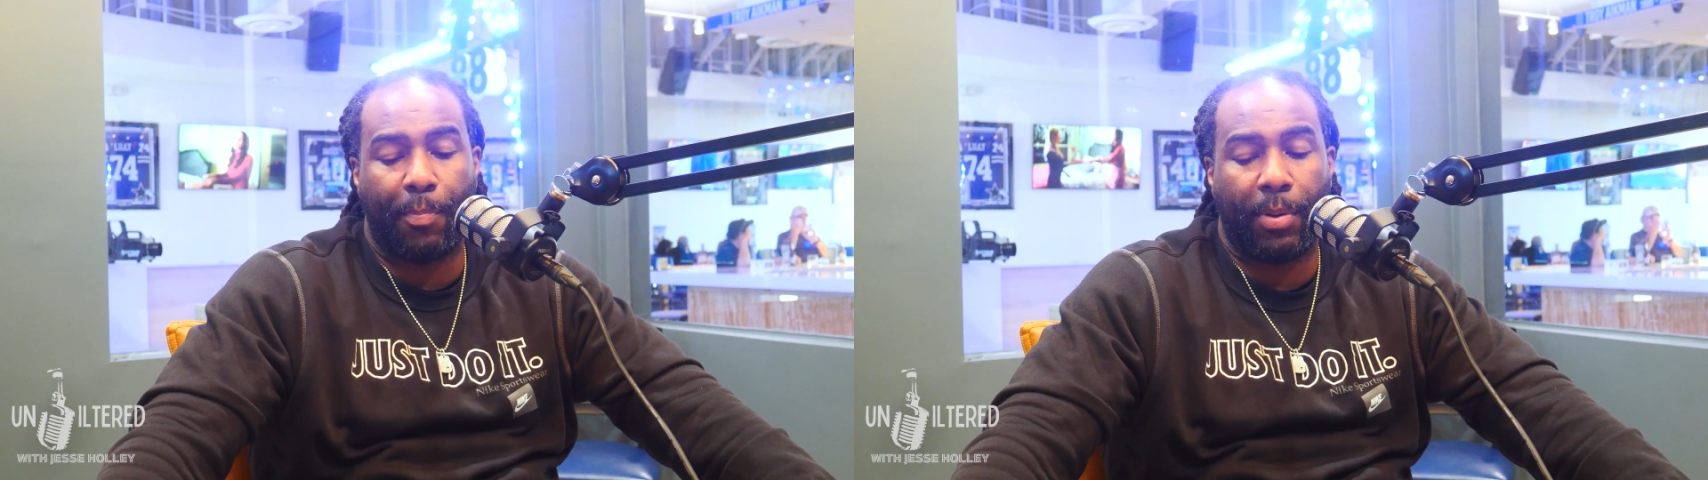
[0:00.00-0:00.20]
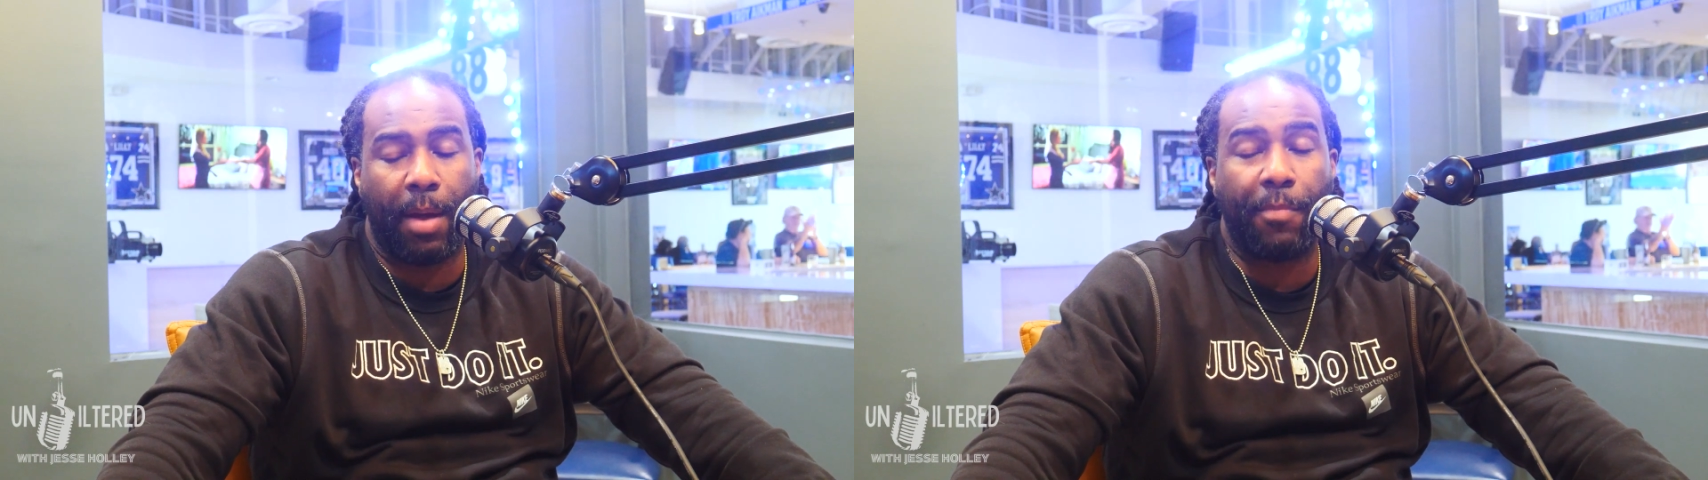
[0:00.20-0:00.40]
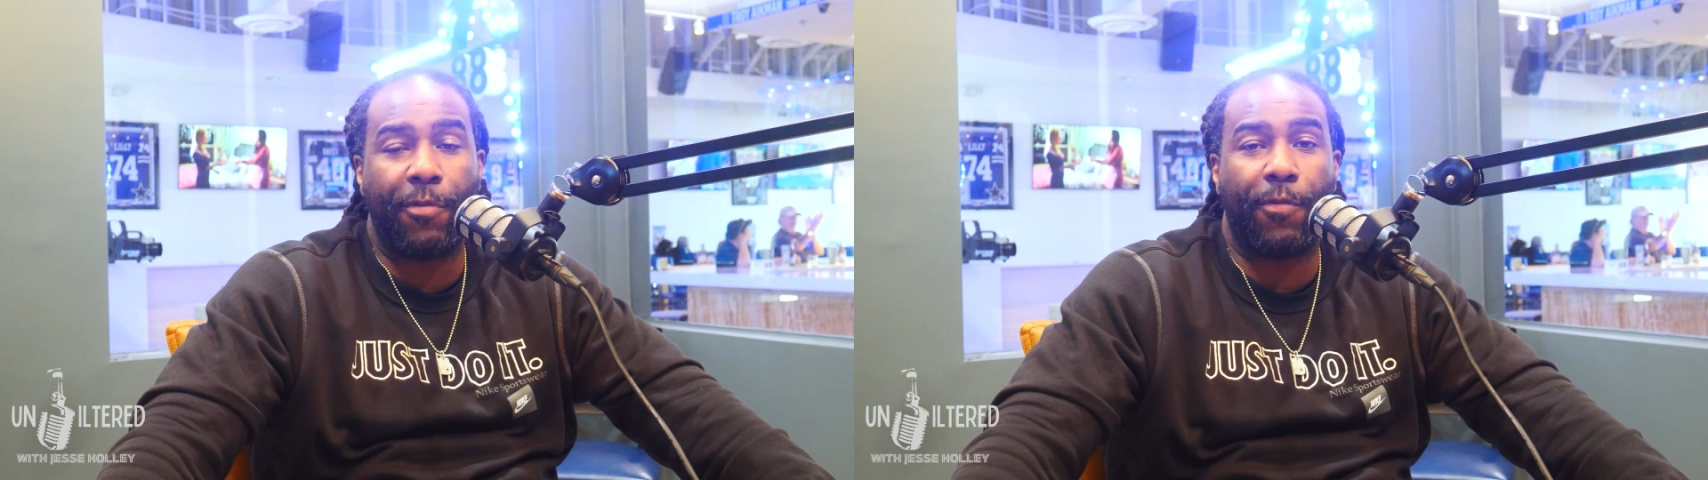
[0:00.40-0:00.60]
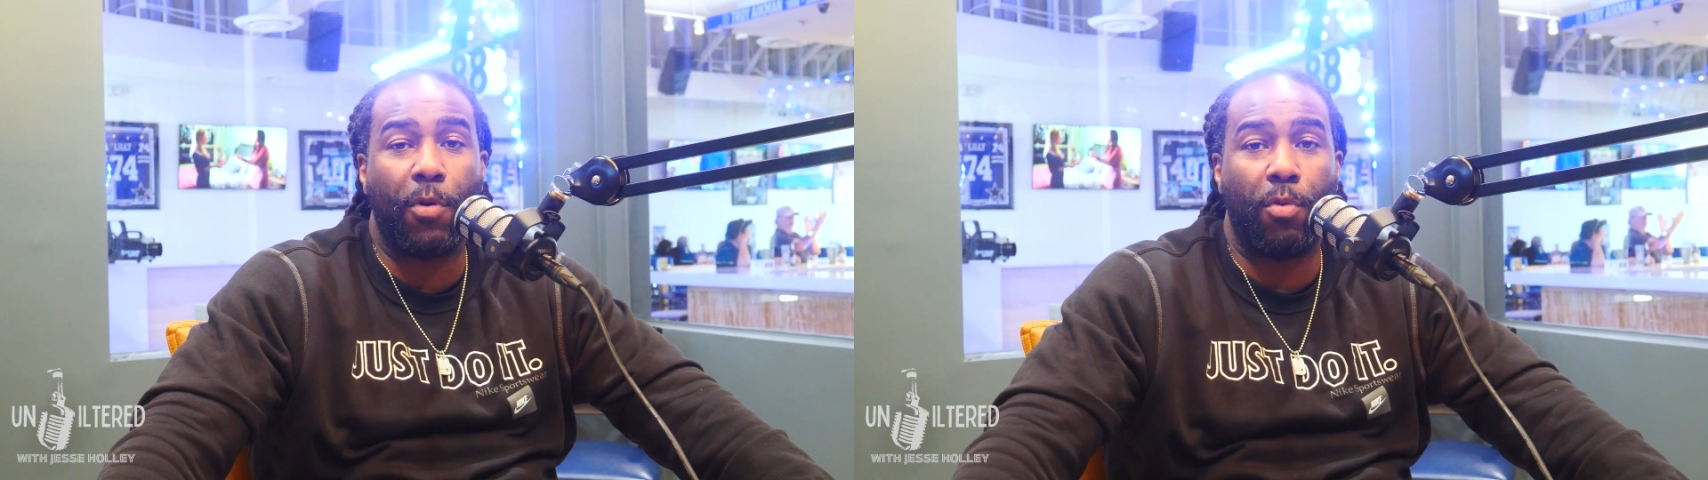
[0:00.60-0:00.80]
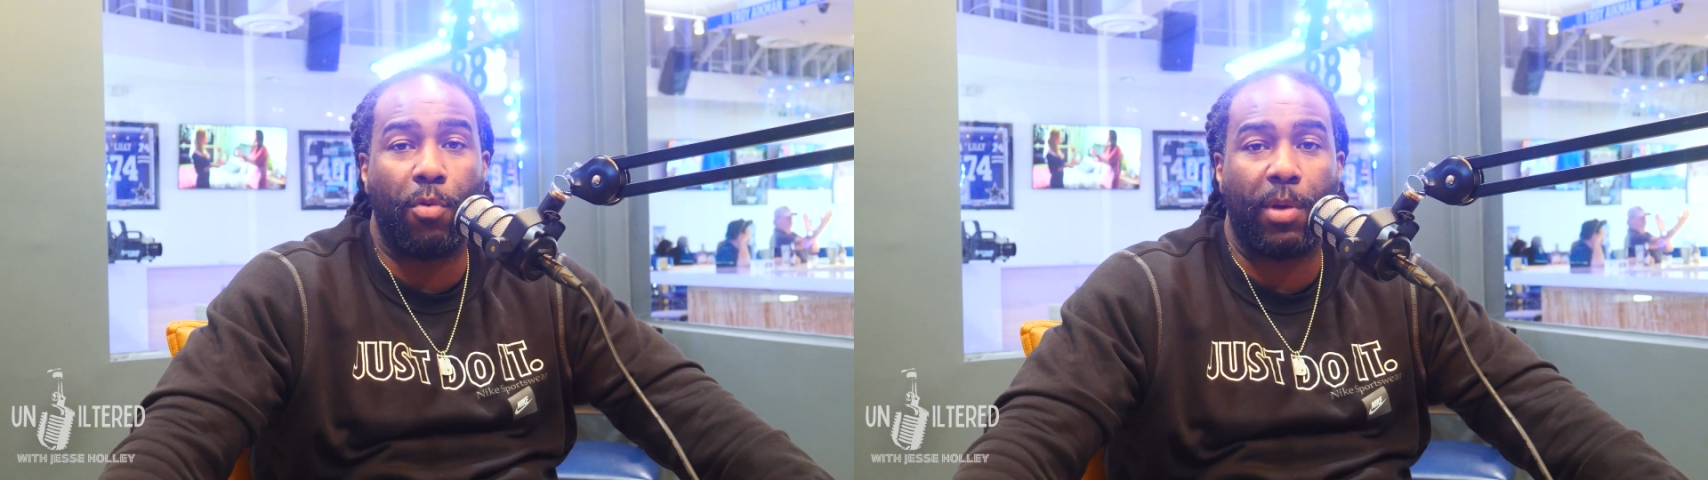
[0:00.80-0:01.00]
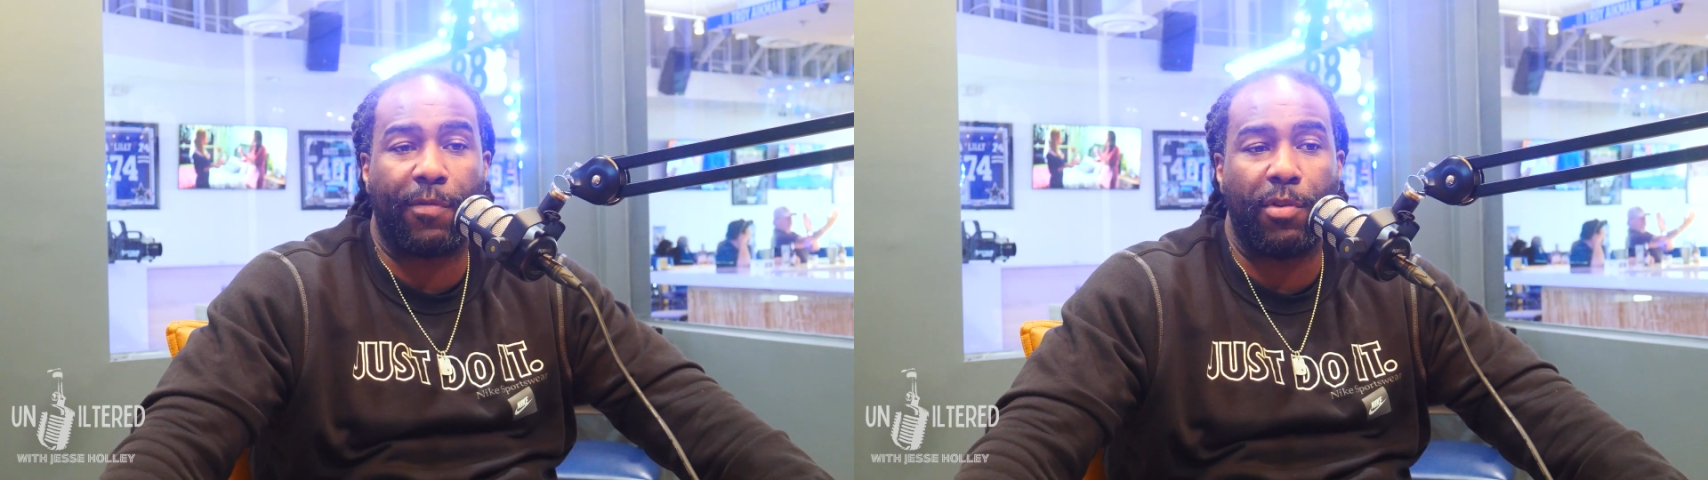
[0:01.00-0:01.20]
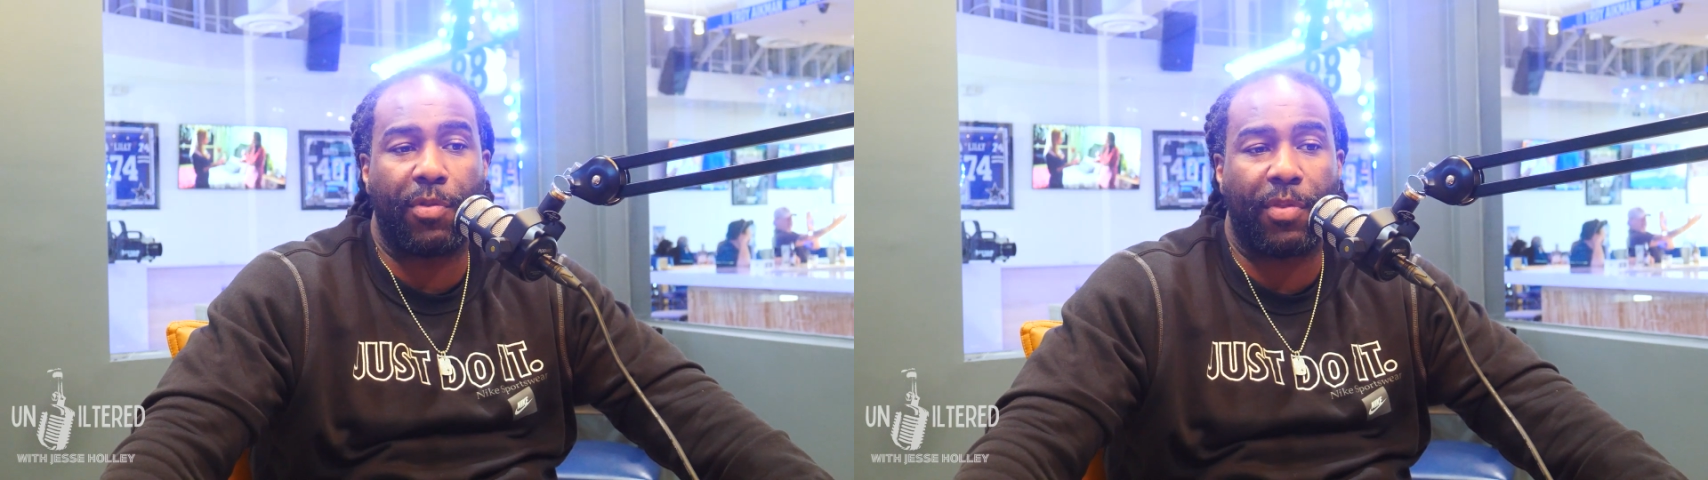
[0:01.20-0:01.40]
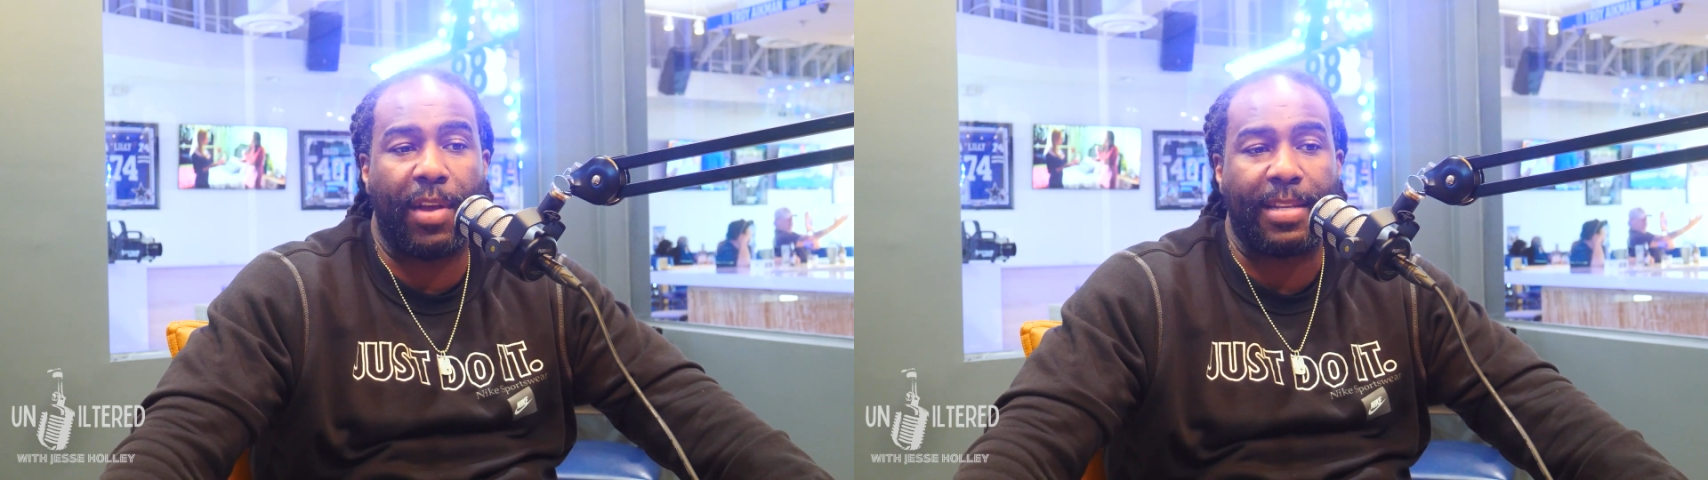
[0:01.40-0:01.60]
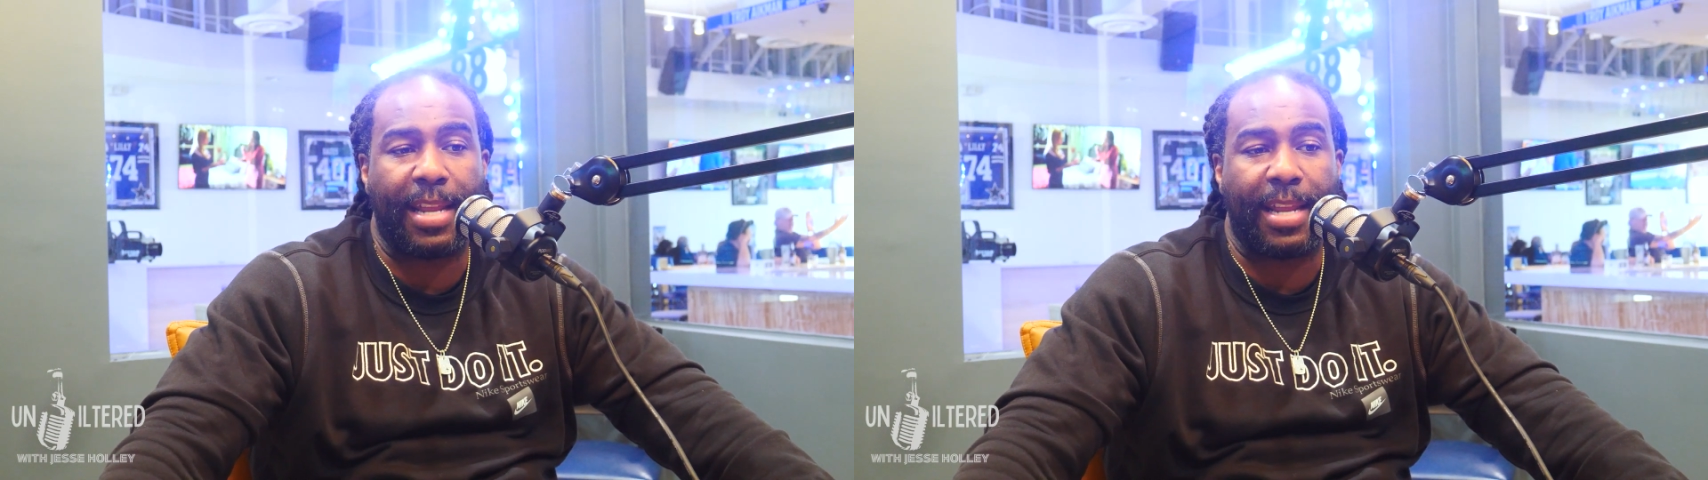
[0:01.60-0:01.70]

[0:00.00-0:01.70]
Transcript: plumb fool if you think